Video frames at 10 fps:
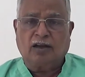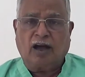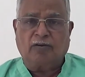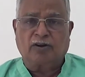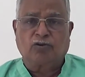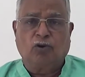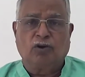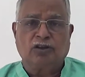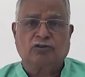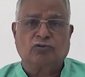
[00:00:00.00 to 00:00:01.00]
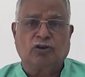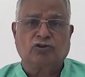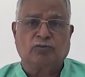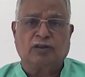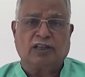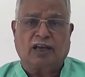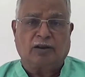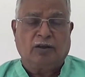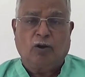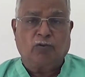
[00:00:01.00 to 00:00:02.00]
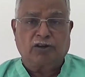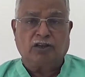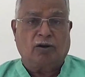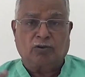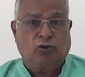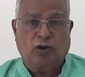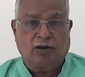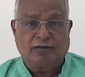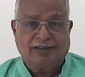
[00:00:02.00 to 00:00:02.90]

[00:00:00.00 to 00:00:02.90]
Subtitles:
our goal is going to be there. What is our goal?